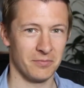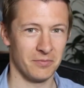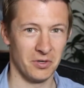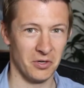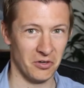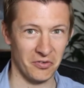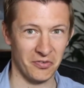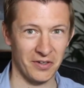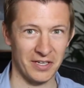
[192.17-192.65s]

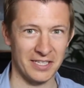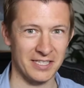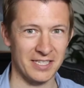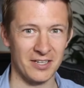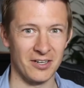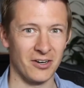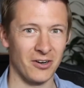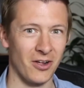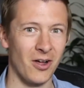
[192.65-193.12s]
no offense
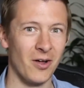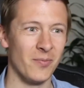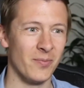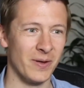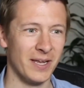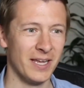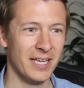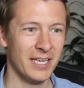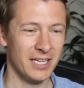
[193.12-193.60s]
here at all,
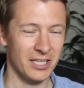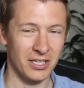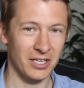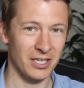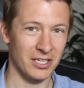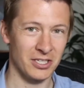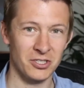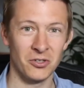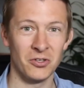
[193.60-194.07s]
but
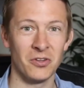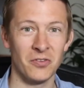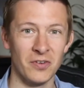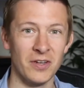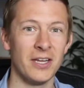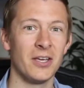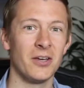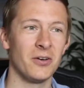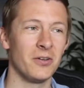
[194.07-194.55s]
he showed the
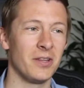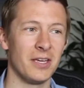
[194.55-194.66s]
video